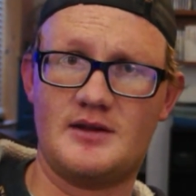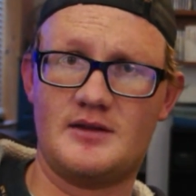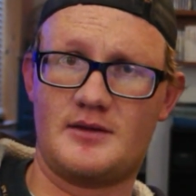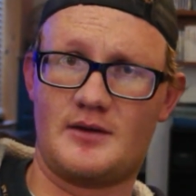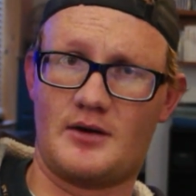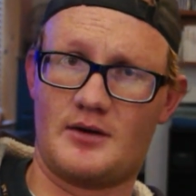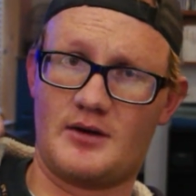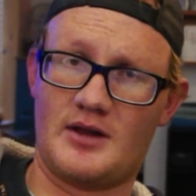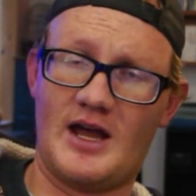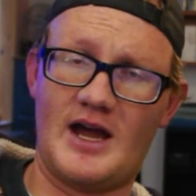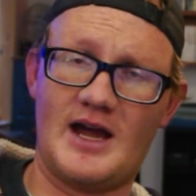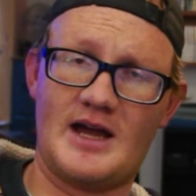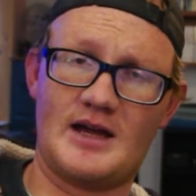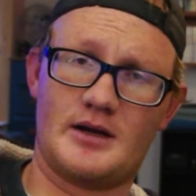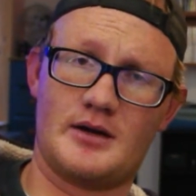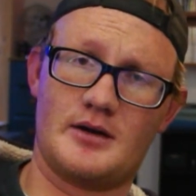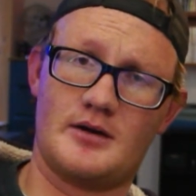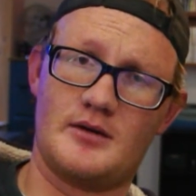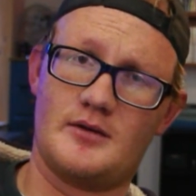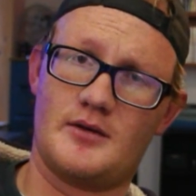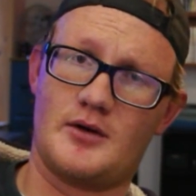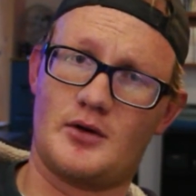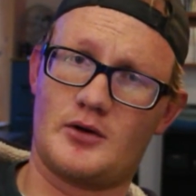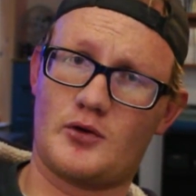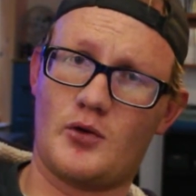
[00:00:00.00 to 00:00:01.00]
they're
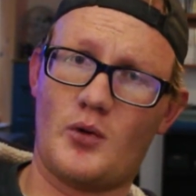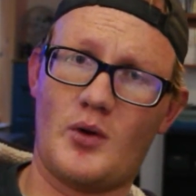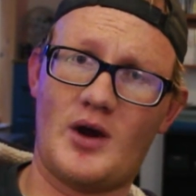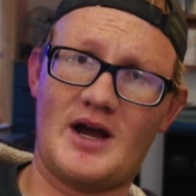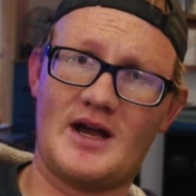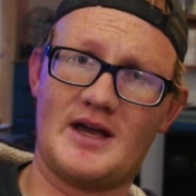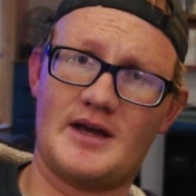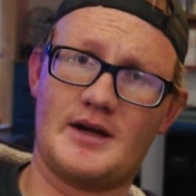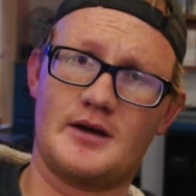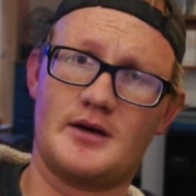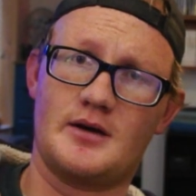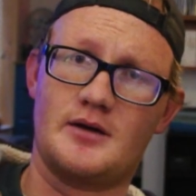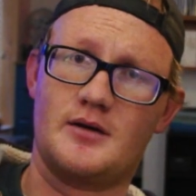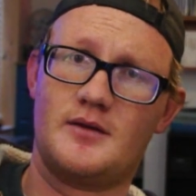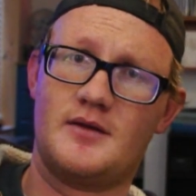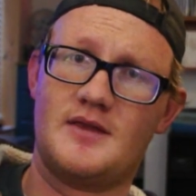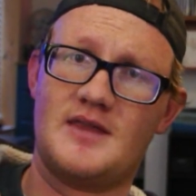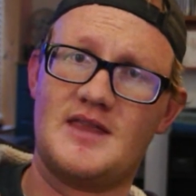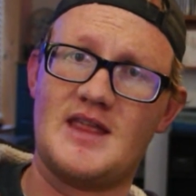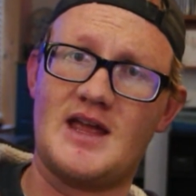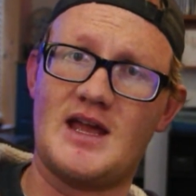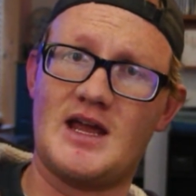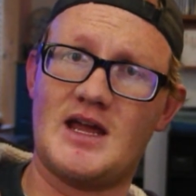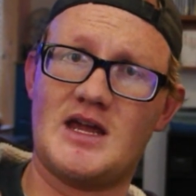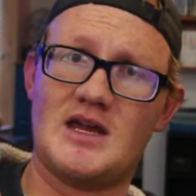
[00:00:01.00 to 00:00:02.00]
lighter, they're quieter,
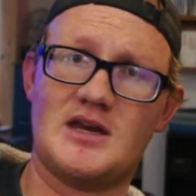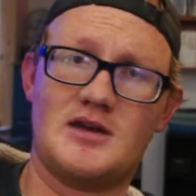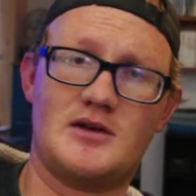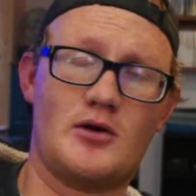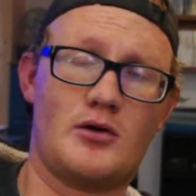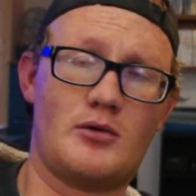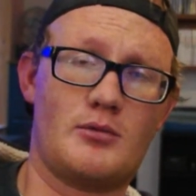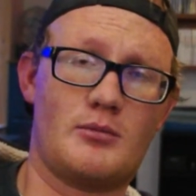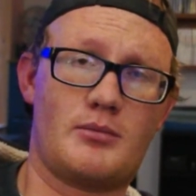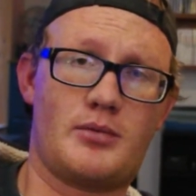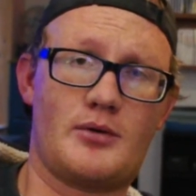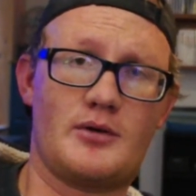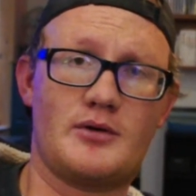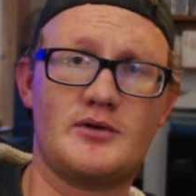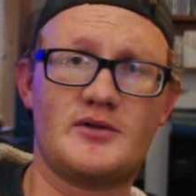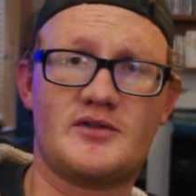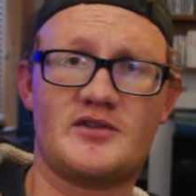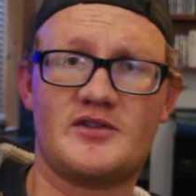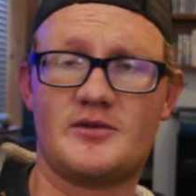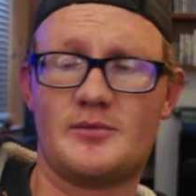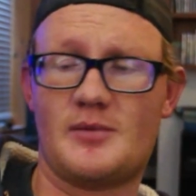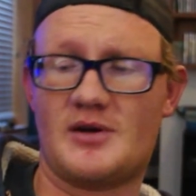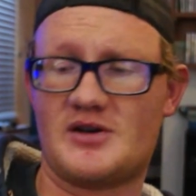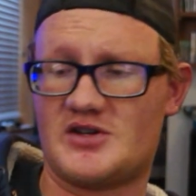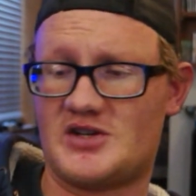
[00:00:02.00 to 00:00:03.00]
they don't produce
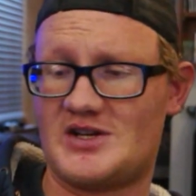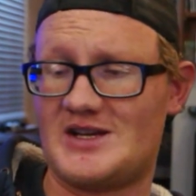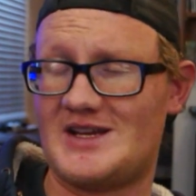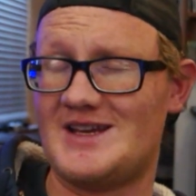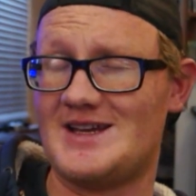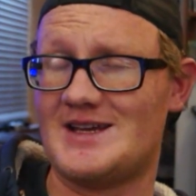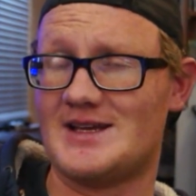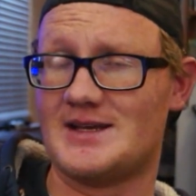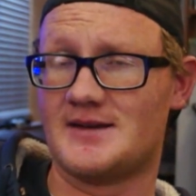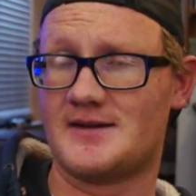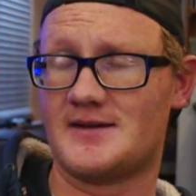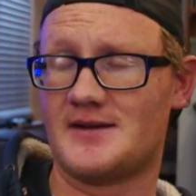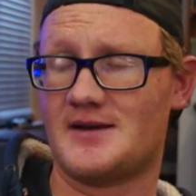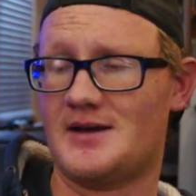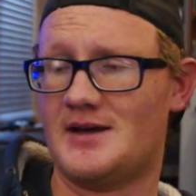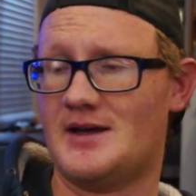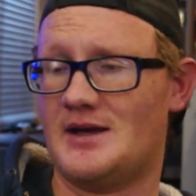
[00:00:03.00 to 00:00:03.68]
as much heat,